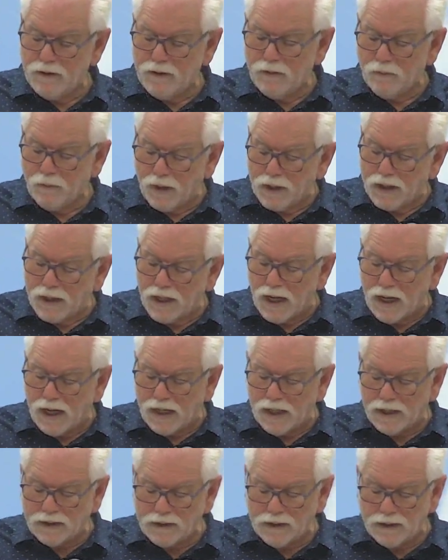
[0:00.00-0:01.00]
What
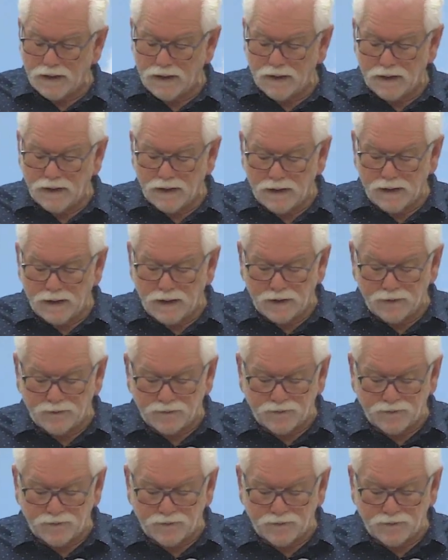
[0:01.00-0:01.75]
God is